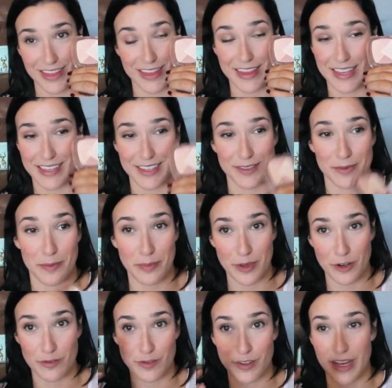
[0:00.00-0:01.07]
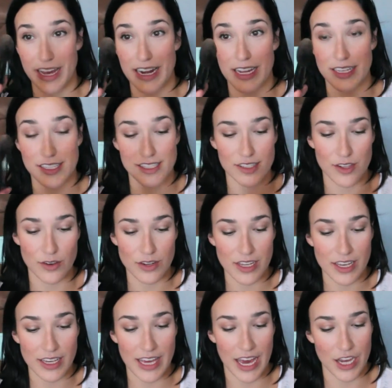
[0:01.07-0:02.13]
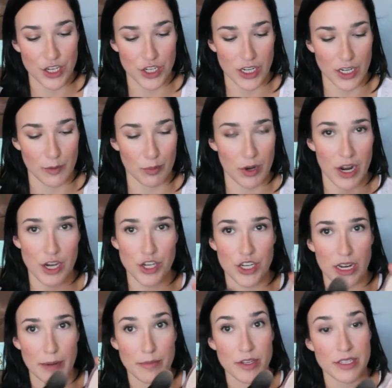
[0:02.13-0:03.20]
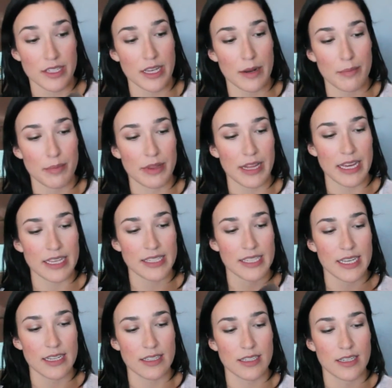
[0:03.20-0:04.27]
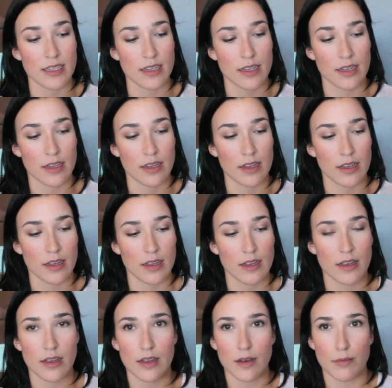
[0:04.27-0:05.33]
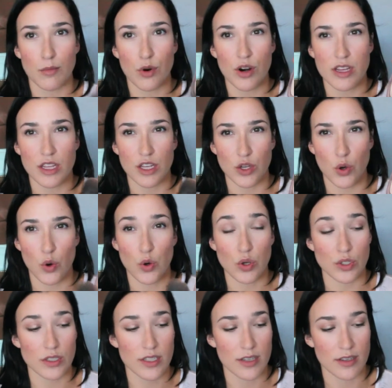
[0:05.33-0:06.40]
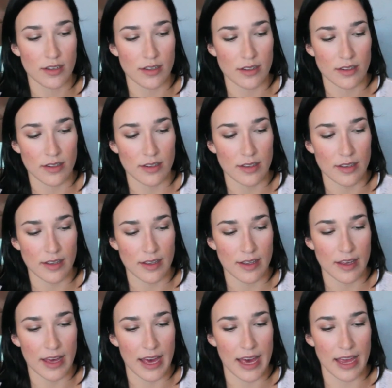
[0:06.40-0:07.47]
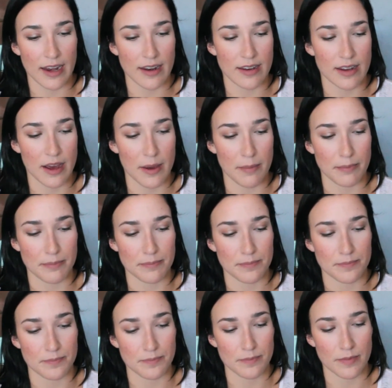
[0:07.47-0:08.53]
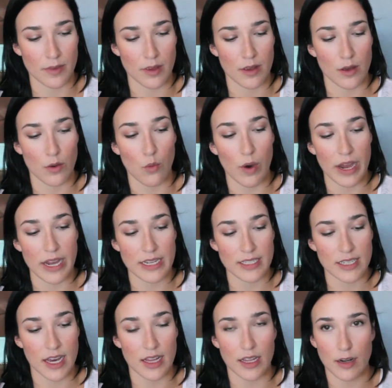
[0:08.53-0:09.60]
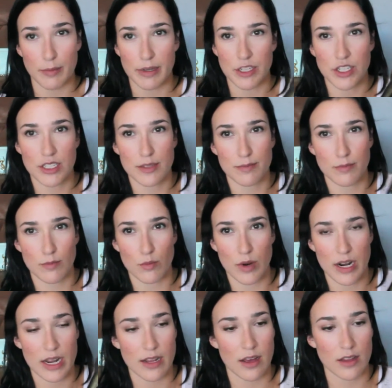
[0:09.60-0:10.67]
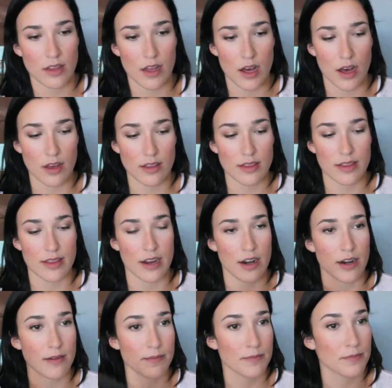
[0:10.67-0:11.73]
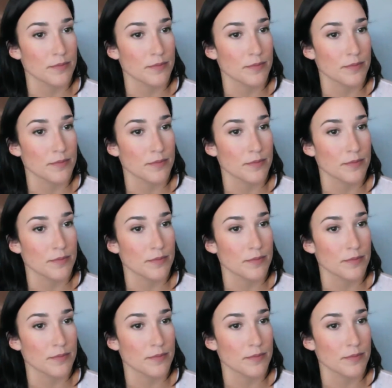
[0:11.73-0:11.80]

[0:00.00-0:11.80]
This is beautiful. And a Sonia Kashuk brush. And I'm just going to place it more in the gold and white color, but just run it along there.